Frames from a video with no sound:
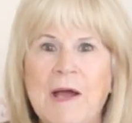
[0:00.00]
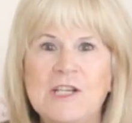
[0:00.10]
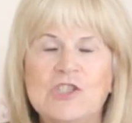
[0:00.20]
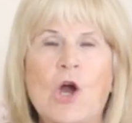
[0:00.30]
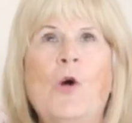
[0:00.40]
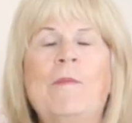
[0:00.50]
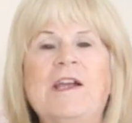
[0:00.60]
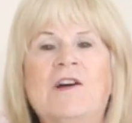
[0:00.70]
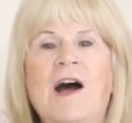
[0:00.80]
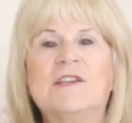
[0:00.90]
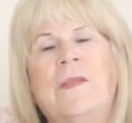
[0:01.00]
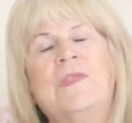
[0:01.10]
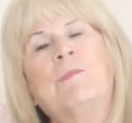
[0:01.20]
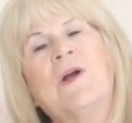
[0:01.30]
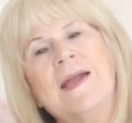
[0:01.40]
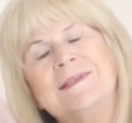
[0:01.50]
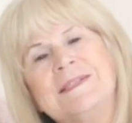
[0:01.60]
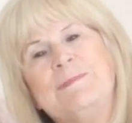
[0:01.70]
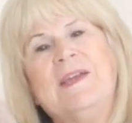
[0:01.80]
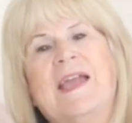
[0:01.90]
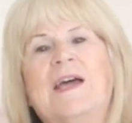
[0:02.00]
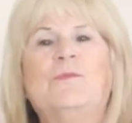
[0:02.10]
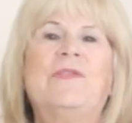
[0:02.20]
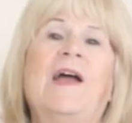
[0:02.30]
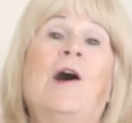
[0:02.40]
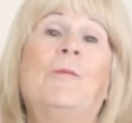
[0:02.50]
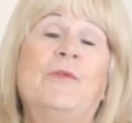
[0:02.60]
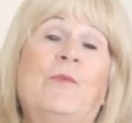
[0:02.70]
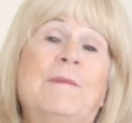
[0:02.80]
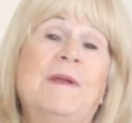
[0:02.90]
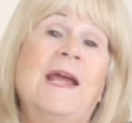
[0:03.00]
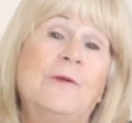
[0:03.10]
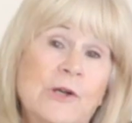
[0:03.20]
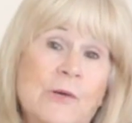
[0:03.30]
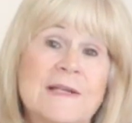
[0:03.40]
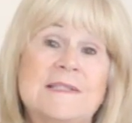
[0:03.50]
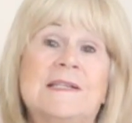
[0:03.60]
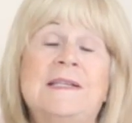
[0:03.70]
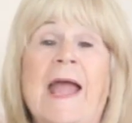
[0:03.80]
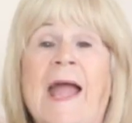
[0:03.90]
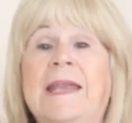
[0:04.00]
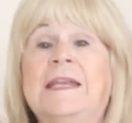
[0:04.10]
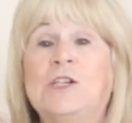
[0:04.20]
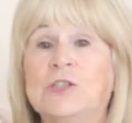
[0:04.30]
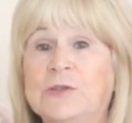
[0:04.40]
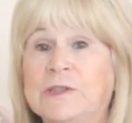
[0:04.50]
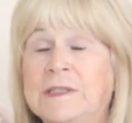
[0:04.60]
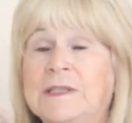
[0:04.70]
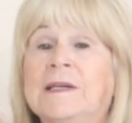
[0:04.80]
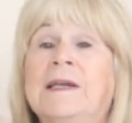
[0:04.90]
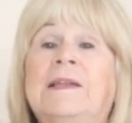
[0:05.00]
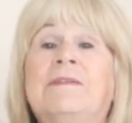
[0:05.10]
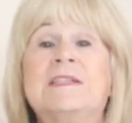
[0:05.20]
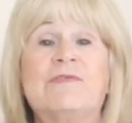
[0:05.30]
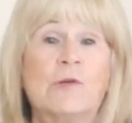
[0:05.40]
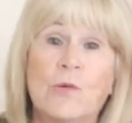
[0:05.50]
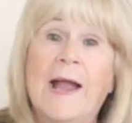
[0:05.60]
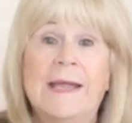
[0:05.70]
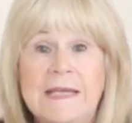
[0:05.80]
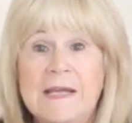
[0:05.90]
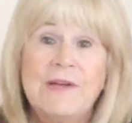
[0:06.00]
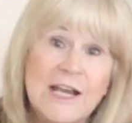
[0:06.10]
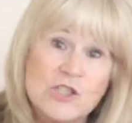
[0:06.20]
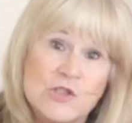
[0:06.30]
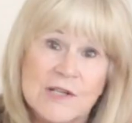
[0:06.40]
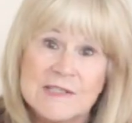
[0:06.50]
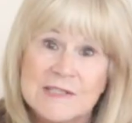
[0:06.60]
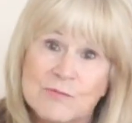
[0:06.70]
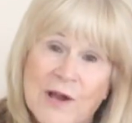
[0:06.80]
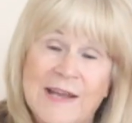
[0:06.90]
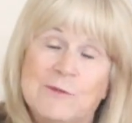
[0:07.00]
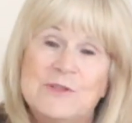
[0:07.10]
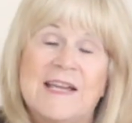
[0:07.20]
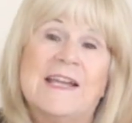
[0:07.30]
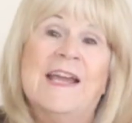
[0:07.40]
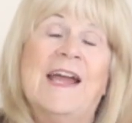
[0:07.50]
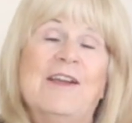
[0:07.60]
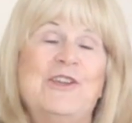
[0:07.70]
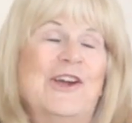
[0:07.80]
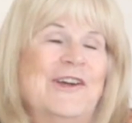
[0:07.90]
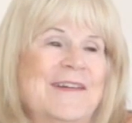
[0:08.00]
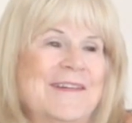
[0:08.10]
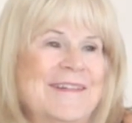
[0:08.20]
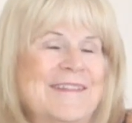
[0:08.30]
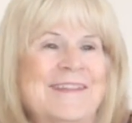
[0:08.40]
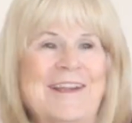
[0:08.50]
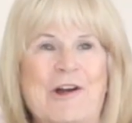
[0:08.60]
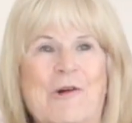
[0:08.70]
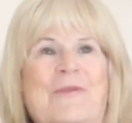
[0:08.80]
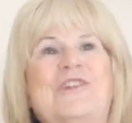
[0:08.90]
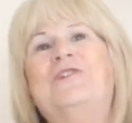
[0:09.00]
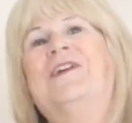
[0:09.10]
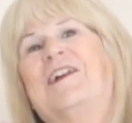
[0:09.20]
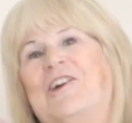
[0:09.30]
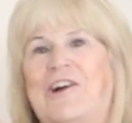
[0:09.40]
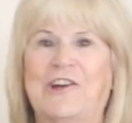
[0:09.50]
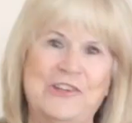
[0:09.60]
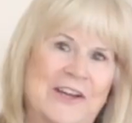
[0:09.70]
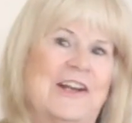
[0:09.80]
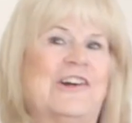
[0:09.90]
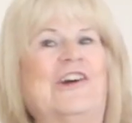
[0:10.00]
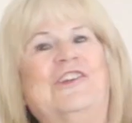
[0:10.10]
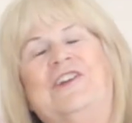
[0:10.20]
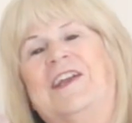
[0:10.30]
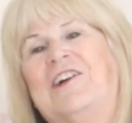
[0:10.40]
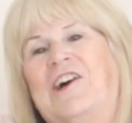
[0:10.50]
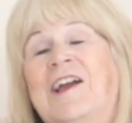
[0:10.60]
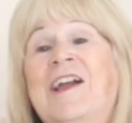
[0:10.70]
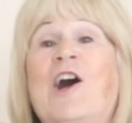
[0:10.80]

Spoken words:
much? Oh my gosh. The prizes began with the help the women had requested and included this variety of extras, right? It was like Oprah, you get a car, you get a car, you get a car,